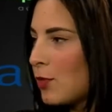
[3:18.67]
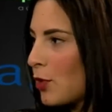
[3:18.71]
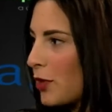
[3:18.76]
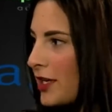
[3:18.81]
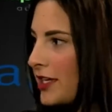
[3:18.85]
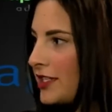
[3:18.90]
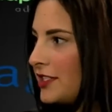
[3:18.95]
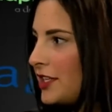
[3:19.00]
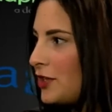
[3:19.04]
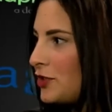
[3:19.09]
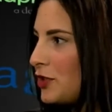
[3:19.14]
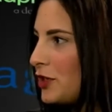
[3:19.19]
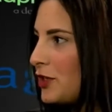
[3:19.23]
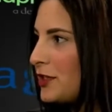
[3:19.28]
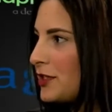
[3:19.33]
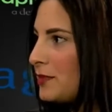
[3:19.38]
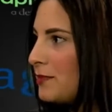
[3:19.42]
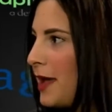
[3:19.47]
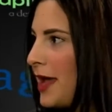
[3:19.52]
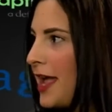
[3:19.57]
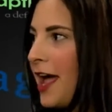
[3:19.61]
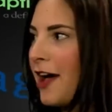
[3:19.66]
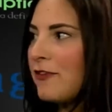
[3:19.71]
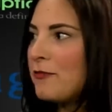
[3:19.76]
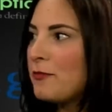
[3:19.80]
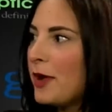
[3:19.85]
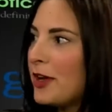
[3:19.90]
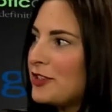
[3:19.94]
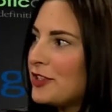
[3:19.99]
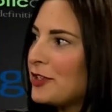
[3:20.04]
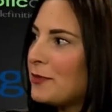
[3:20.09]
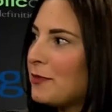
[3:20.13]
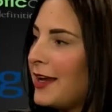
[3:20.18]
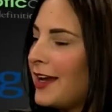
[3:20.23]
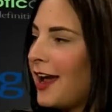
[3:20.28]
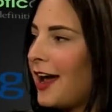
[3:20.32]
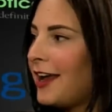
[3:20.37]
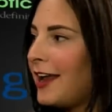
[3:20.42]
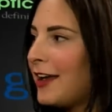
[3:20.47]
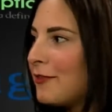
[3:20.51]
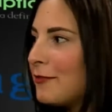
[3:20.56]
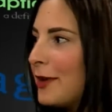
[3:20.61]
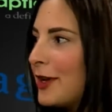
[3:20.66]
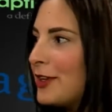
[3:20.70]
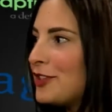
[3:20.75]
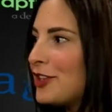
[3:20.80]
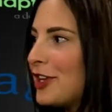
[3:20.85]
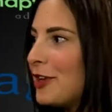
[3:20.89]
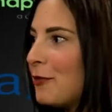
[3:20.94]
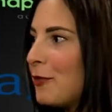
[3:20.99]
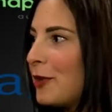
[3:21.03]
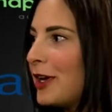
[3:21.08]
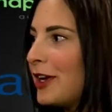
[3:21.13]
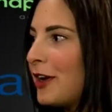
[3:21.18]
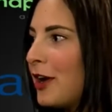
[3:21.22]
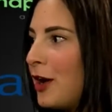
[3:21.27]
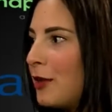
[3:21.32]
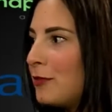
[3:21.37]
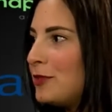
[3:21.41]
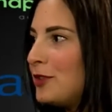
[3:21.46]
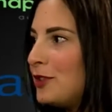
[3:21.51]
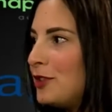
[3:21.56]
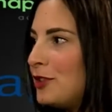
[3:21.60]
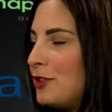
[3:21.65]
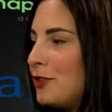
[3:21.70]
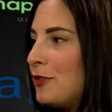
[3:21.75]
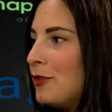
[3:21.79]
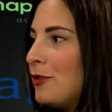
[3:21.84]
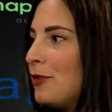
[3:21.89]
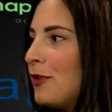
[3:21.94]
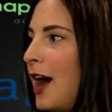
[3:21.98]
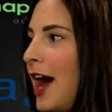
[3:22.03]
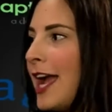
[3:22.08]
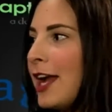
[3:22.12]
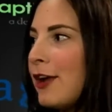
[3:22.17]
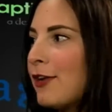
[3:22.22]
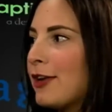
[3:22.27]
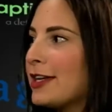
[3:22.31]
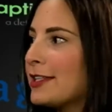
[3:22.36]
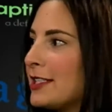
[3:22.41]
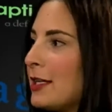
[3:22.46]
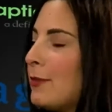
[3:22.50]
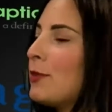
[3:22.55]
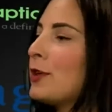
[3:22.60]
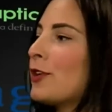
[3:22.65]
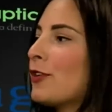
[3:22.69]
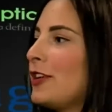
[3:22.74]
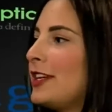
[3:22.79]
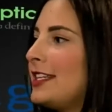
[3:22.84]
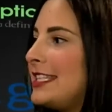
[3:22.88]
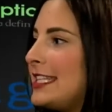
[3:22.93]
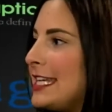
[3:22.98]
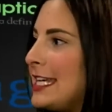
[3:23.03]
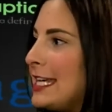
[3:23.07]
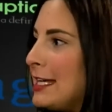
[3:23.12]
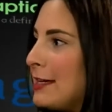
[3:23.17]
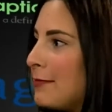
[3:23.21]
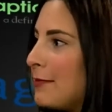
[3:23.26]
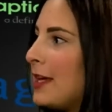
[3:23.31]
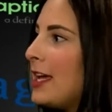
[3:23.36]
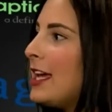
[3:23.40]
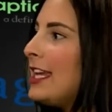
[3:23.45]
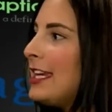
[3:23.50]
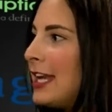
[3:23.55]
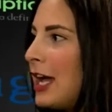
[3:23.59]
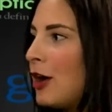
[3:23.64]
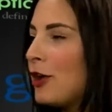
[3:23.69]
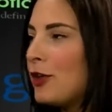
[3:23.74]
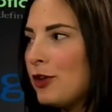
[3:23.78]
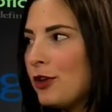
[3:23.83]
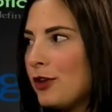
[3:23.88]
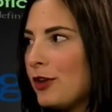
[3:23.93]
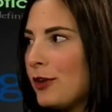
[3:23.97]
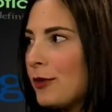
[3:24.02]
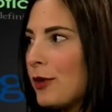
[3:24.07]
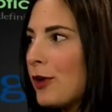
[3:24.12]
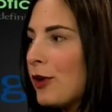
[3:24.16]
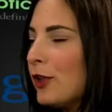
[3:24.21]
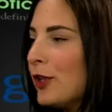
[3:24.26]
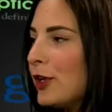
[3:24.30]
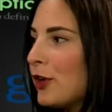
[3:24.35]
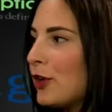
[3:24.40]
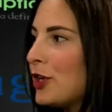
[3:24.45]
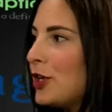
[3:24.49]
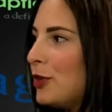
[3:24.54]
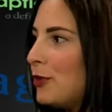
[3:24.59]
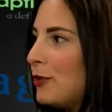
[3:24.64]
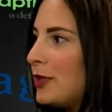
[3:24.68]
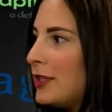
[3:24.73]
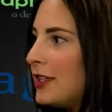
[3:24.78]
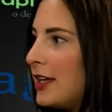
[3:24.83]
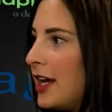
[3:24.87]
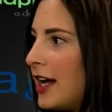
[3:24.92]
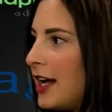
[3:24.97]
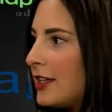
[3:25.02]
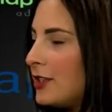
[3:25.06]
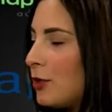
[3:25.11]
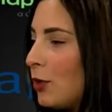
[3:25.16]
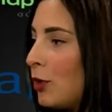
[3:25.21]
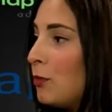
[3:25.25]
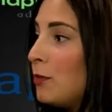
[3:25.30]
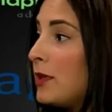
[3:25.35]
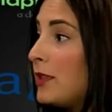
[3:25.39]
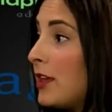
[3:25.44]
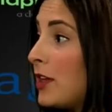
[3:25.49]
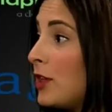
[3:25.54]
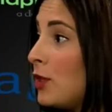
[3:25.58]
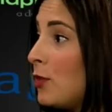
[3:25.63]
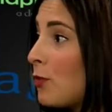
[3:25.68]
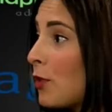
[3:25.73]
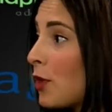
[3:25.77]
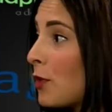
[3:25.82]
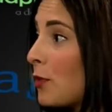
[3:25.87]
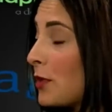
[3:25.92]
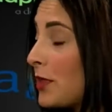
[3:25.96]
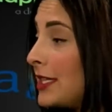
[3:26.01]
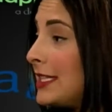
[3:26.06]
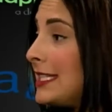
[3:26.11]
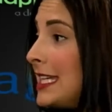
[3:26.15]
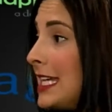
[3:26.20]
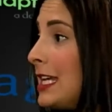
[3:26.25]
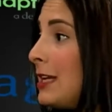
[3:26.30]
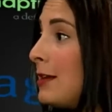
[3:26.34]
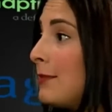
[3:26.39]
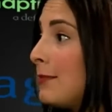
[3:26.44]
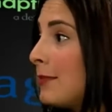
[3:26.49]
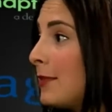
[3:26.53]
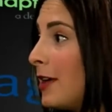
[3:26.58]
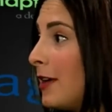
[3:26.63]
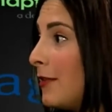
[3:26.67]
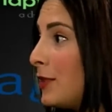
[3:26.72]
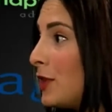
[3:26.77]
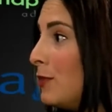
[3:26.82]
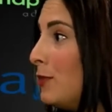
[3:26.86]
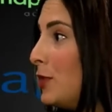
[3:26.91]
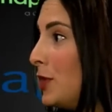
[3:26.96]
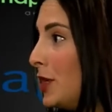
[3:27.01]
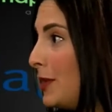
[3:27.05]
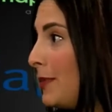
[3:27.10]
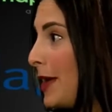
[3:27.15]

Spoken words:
organizations may have budget, may not have budget when it comes to hiring someone or a team. Mm-hmm. Now, earlier you had told me that you work with a team of community